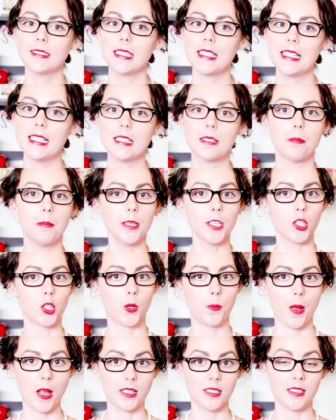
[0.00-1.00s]
He's
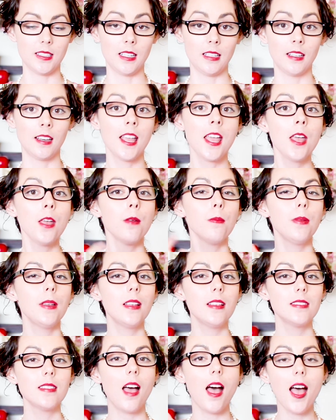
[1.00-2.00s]
Mr. Buxton.
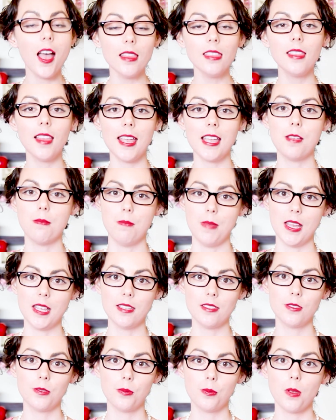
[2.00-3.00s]
Because unlike
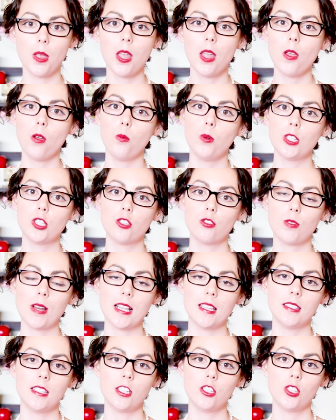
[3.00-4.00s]
Miss, which
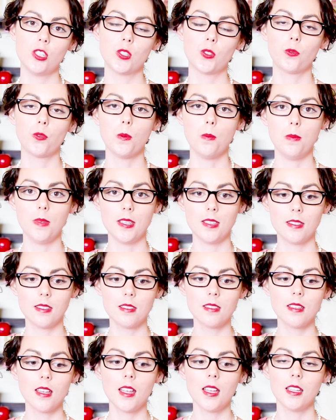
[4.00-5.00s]
transitions from Miss
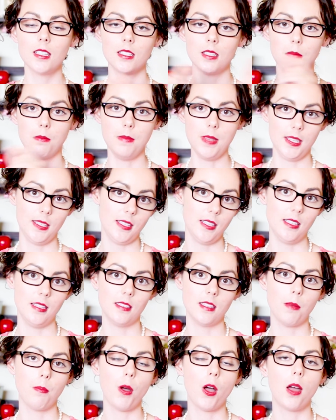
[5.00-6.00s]
to
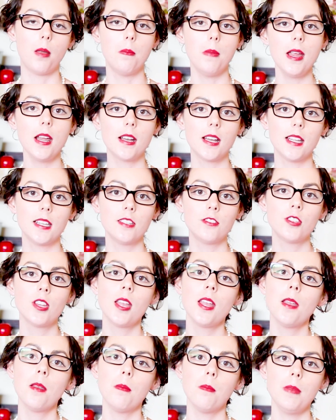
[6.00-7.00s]
Mrs. upon marriage,
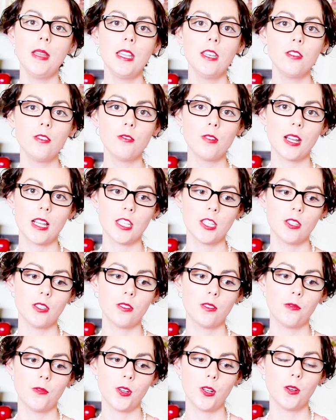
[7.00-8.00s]
men
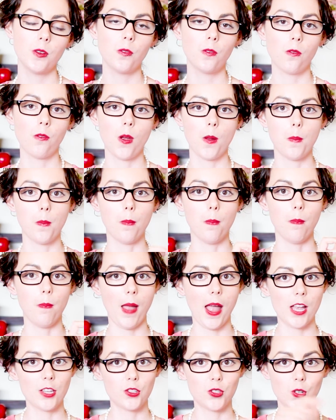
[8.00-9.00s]
transfer from
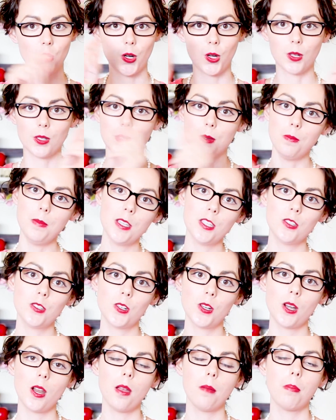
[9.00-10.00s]
Master to
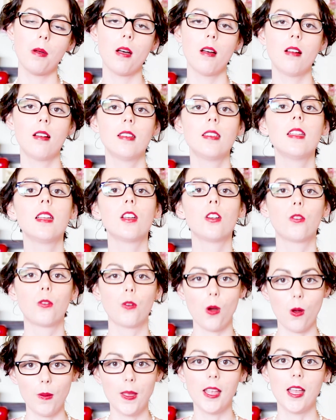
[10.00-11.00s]
Mr. upon
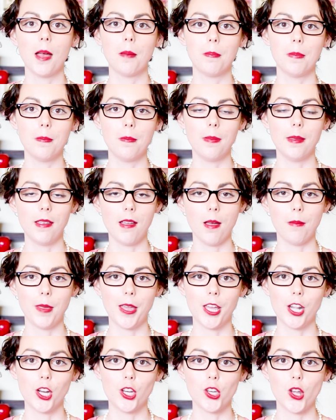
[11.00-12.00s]
growing up and
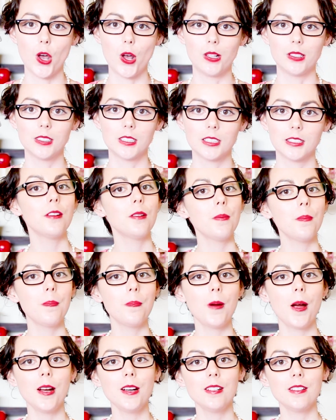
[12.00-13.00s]
becoming an adult.
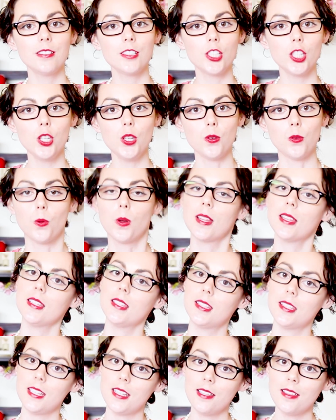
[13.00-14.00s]
Part 2,
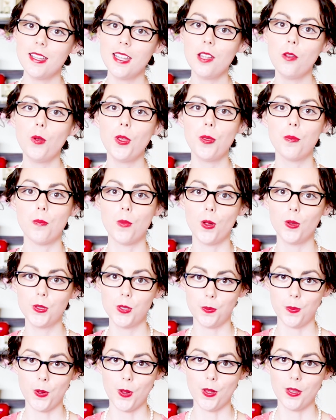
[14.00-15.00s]
dealing with
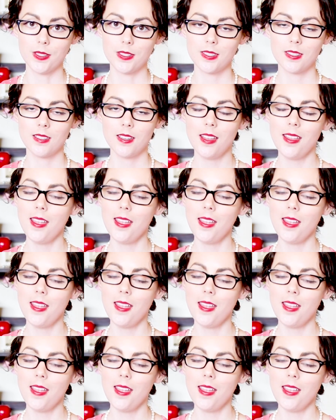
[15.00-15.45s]
multiples.